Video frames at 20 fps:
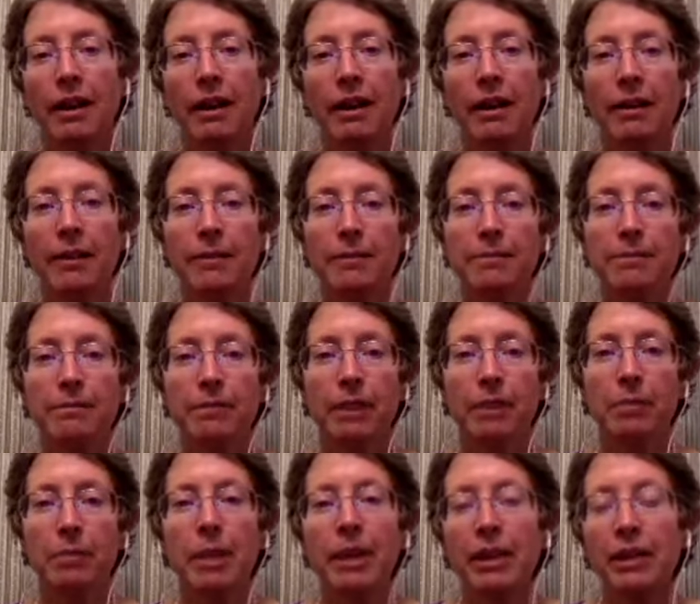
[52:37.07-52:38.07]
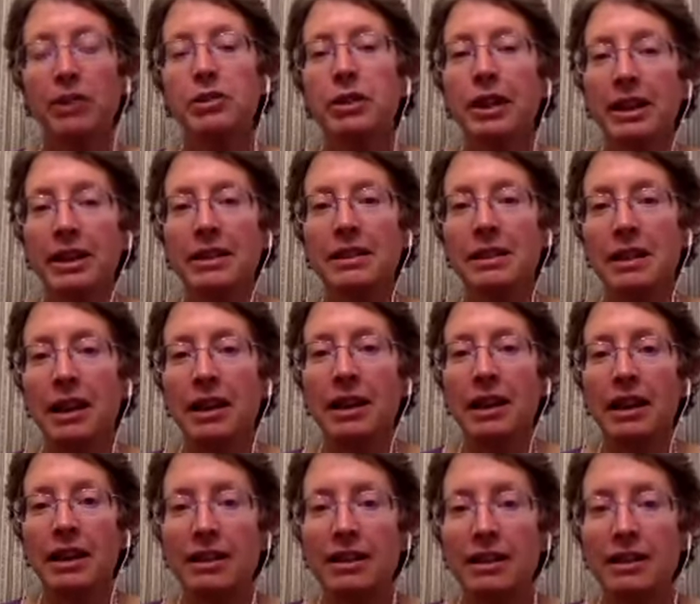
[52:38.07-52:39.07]
um, penetrate
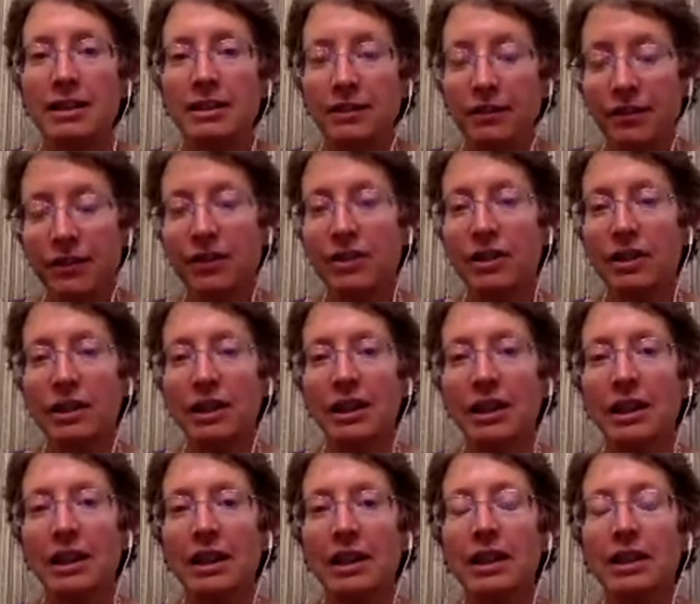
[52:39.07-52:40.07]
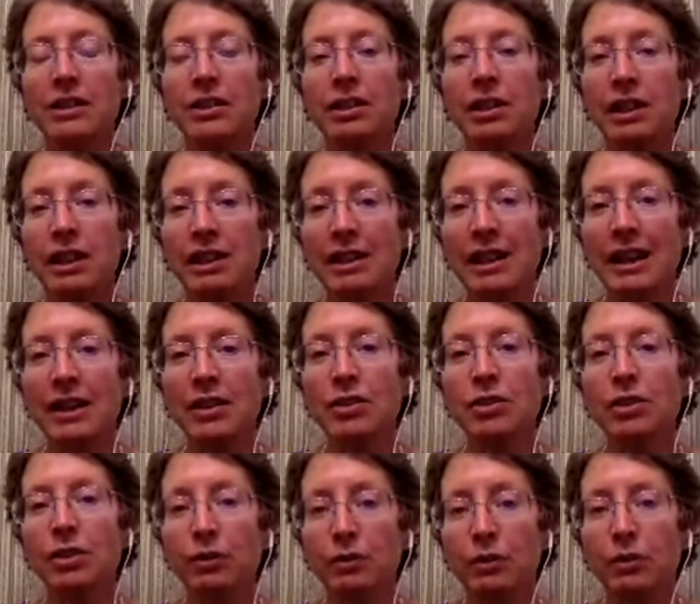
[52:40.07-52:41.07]
sufficiently into the
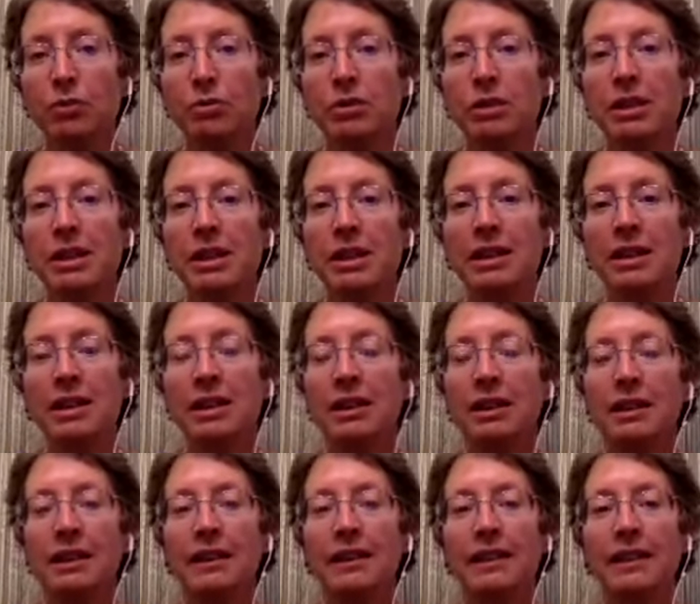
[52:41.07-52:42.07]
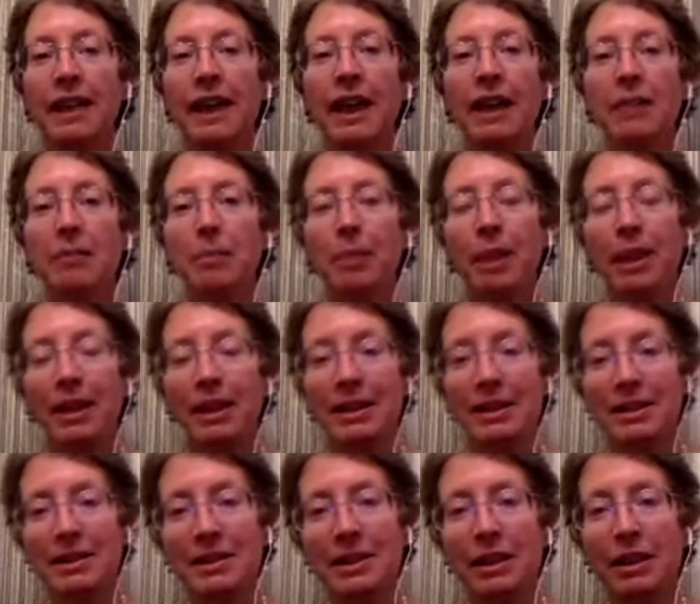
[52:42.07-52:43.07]
nature of greed, then that by
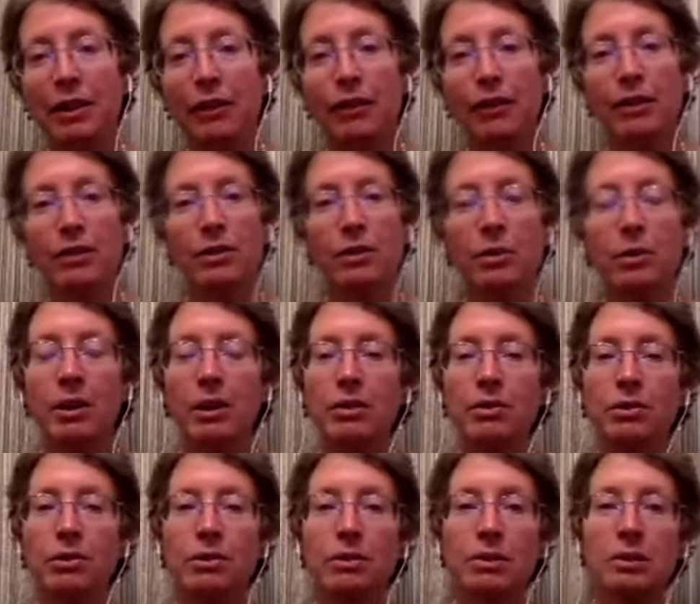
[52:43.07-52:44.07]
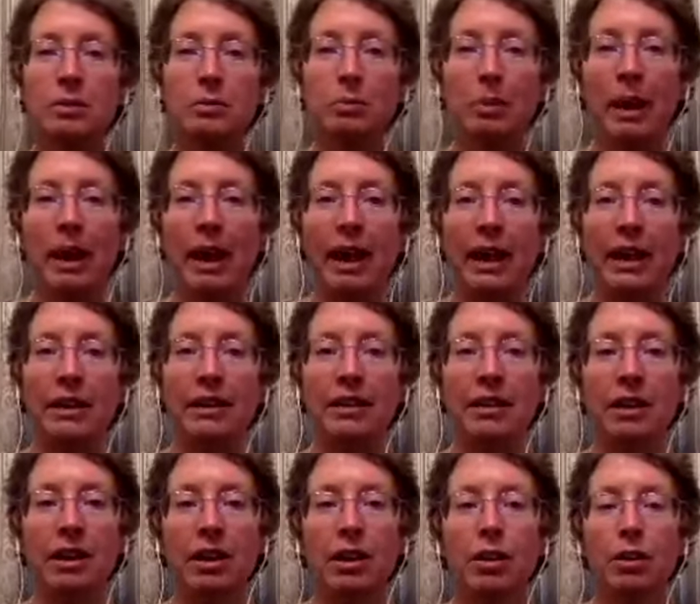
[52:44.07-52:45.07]
itself is going to span
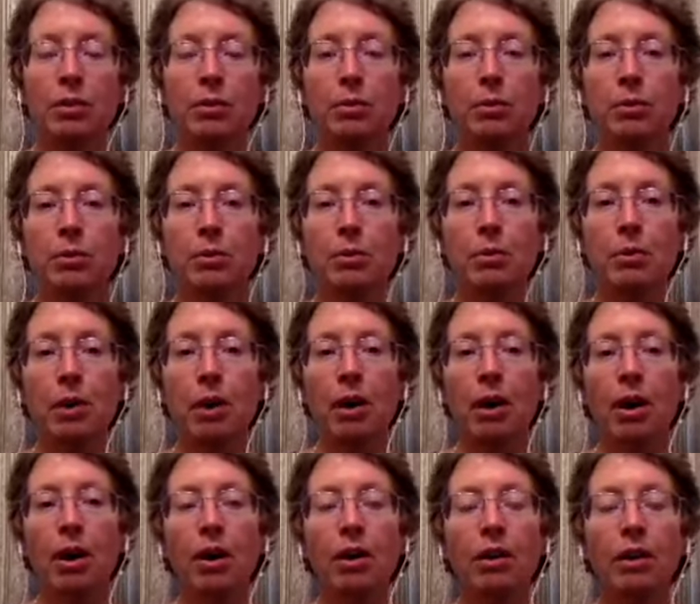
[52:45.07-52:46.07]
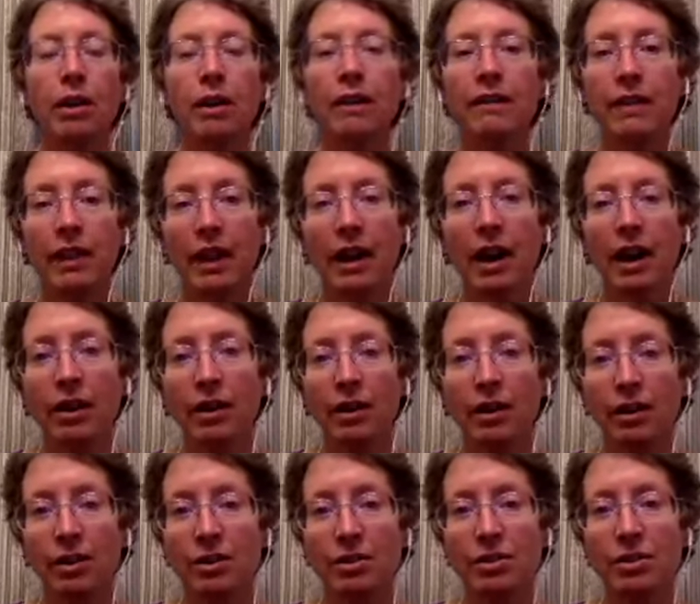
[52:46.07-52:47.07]
through all of the
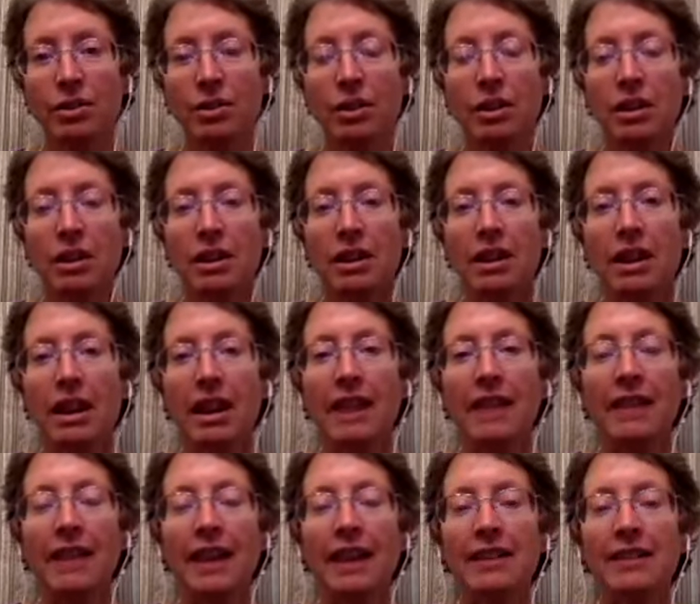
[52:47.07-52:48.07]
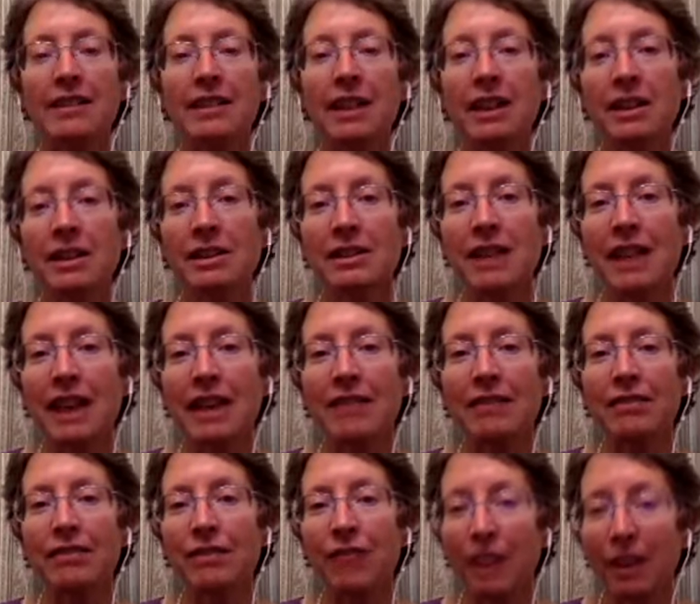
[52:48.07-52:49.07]
hungers. And that does at
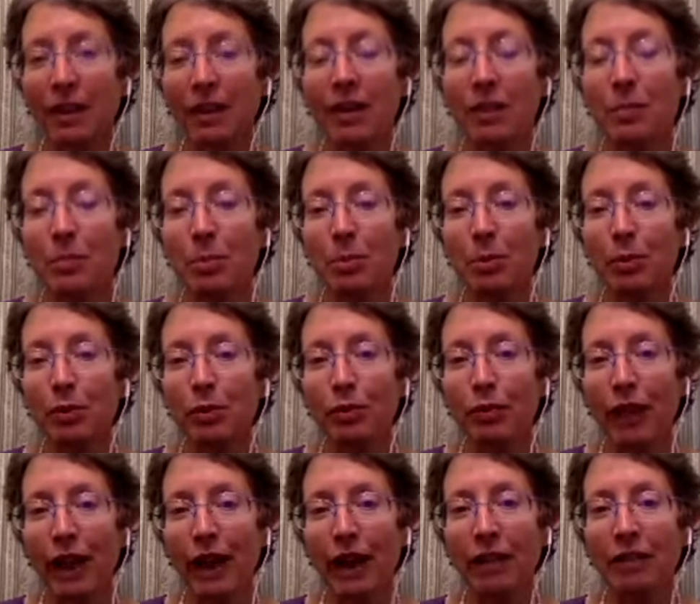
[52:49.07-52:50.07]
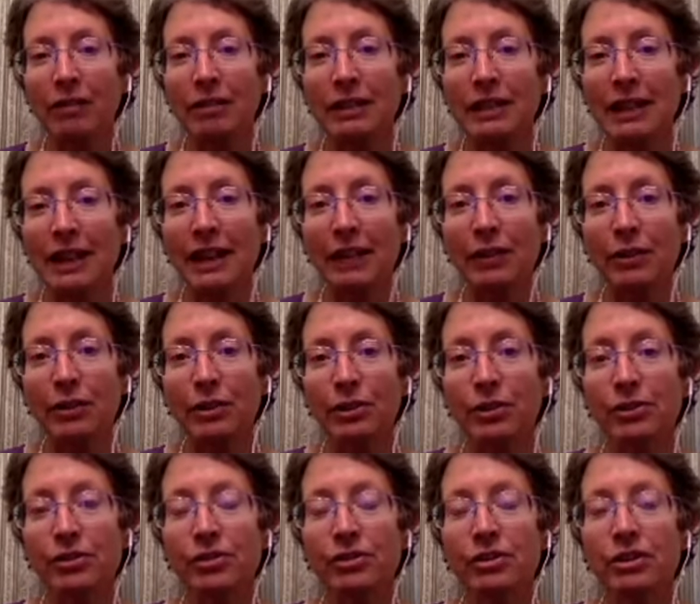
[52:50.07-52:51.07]
very profound
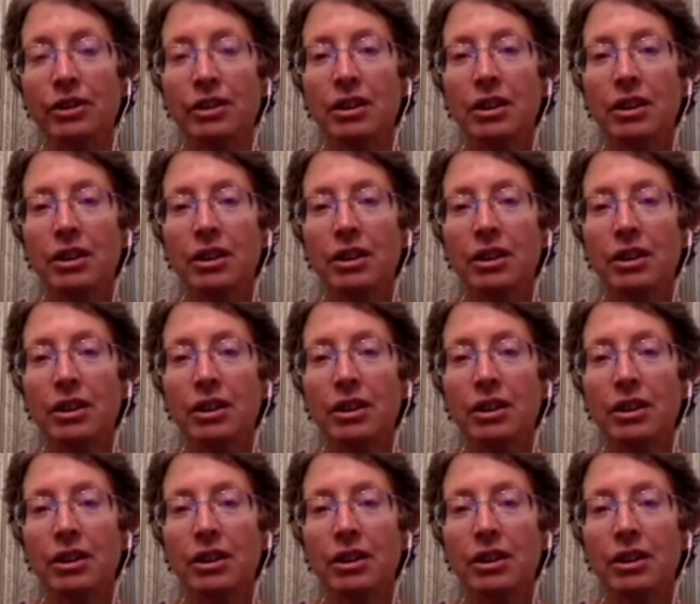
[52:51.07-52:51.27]
levels.